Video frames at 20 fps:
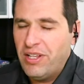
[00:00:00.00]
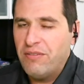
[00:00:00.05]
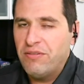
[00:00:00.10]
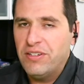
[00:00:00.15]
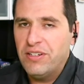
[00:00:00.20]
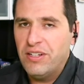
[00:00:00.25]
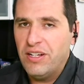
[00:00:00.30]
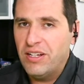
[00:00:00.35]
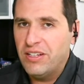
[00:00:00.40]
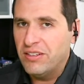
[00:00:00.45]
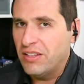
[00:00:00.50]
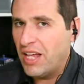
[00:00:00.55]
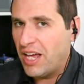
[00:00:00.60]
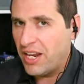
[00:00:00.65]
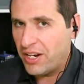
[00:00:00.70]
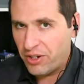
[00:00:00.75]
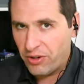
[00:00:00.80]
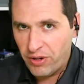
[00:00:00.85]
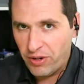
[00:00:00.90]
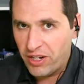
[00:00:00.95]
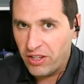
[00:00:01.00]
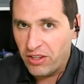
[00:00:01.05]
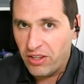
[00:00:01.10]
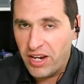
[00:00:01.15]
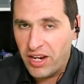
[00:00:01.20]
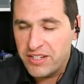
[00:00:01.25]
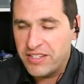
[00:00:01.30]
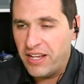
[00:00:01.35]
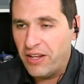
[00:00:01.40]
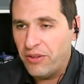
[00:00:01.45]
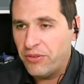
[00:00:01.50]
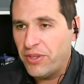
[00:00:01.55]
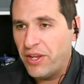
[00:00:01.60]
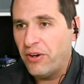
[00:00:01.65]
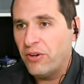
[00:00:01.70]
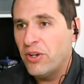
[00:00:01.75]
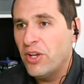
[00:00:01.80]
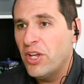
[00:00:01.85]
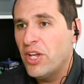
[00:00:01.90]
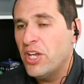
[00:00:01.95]
have a lot of credit lines out
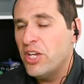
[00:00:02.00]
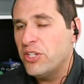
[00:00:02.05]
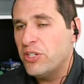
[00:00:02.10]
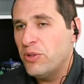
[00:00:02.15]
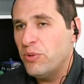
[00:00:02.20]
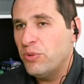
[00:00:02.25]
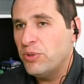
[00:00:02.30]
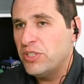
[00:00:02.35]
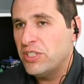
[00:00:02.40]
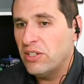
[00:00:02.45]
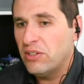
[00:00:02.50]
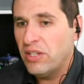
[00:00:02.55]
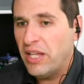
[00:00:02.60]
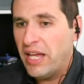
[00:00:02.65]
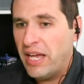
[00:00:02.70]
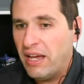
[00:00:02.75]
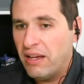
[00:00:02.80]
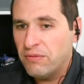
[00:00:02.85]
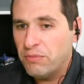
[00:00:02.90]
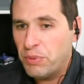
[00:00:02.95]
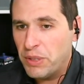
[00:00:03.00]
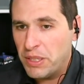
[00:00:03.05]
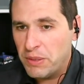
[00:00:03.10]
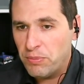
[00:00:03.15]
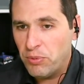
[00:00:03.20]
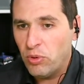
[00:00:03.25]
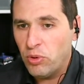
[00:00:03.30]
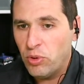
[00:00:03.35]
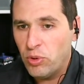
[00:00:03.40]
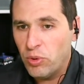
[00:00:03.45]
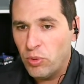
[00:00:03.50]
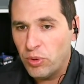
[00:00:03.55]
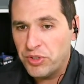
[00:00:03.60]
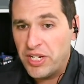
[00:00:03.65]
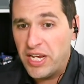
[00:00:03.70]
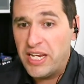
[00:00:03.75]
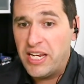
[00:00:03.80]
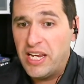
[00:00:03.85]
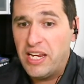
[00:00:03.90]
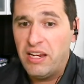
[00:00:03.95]
there. You still have people who are
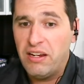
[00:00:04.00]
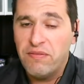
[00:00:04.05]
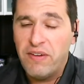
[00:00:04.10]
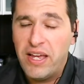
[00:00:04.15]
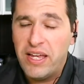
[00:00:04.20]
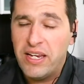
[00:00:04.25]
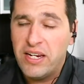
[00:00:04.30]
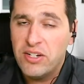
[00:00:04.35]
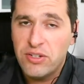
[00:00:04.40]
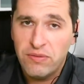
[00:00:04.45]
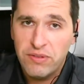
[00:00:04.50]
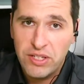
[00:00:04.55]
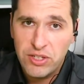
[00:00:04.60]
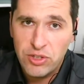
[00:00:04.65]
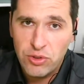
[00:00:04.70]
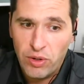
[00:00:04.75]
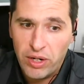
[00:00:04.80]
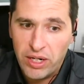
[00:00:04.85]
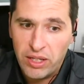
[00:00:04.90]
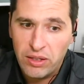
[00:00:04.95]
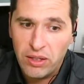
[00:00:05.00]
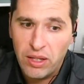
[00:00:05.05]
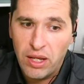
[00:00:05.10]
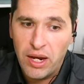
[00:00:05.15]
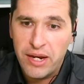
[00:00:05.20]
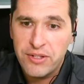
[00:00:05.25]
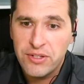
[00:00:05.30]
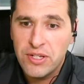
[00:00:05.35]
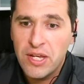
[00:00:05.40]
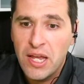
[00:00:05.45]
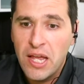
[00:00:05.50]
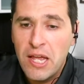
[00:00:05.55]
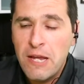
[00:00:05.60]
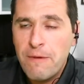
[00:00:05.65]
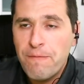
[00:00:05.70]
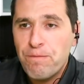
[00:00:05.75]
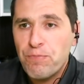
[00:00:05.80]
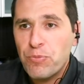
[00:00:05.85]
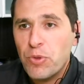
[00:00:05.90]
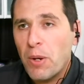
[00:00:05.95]
taking advantage of these credit lines.
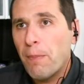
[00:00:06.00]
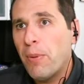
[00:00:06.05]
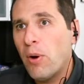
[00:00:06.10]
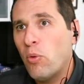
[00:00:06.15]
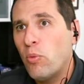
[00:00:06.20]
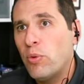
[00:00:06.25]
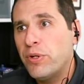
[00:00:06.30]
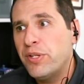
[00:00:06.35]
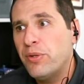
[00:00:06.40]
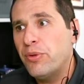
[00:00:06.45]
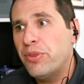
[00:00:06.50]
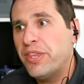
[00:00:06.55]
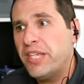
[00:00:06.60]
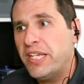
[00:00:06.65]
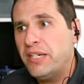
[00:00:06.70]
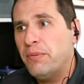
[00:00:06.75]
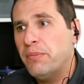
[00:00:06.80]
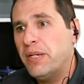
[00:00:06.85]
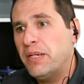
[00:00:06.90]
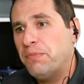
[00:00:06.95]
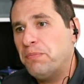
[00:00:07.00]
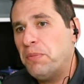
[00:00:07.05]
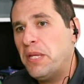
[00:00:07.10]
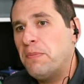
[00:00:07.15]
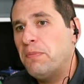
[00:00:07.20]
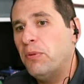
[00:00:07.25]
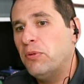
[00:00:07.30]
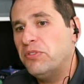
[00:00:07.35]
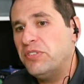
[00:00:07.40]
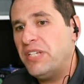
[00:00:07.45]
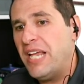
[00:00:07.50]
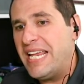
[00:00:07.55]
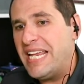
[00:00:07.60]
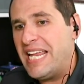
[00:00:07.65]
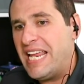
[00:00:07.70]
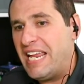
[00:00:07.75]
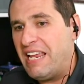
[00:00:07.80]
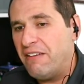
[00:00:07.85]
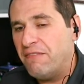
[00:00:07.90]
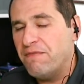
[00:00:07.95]
But when you think about people
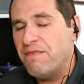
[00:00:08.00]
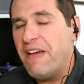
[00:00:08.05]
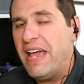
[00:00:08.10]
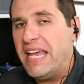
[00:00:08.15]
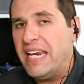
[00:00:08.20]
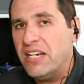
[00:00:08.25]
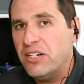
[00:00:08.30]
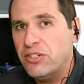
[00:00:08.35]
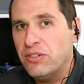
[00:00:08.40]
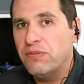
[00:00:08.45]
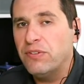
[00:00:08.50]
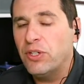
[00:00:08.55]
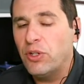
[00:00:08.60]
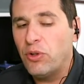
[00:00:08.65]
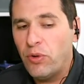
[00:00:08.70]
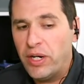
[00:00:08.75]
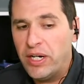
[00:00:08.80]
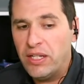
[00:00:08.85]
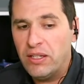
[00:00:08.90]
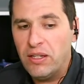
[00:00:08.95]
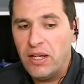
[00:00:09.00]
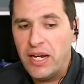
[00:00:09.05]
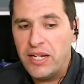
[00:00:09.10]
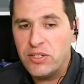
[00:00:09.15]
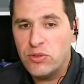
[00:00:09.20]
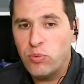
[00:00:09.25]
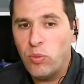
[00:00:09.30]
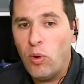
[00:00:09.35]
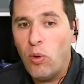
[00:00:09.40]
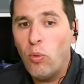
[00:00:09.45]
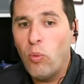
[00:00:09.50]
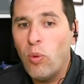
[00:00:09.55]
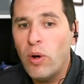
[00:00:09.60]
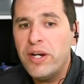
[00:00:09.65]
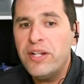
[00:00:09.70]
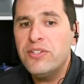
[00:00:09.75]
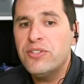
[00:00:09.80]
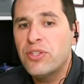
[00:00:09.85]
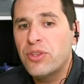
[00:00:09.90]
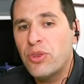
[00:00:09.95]
taking advantage of the credit lines, well,
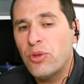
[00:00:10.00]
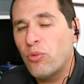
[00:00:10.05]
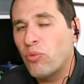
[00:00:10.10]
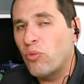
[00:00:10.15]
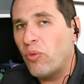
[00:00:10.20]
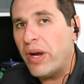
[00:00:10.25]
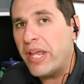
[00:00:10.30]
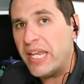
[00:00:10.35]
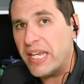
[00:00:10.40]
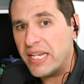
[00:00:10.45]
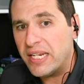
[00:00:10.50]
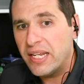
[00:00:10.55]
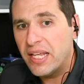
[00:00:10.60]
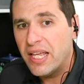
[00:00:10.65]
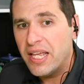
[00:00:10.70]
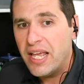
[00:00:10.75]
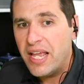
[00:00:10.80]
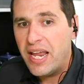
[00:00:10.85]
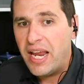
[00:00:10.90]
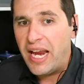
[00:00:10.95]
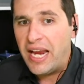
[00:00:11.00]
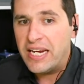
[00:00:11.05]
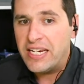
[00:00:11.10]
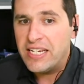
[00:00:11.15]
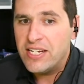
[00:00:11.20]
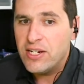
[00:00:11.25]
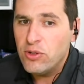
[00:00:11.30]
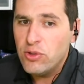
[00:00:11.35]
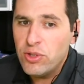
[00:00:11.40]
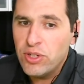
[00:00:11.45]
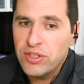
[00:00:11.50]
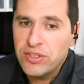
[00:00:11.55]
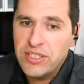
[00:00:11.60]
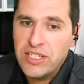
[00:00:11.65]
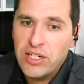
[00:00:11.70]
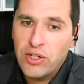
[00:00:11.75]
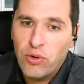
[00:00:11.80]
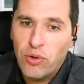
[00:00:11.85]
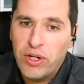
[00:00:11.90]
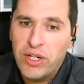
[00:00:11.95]
what is the rate? And here you can
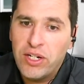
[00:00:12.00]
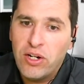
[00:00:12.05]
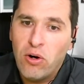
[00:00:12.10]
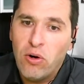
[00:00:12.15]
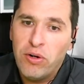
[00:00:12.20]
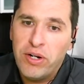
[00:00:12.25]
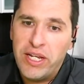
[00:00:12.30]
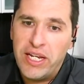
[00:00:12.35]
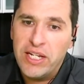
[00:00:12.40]
see credit card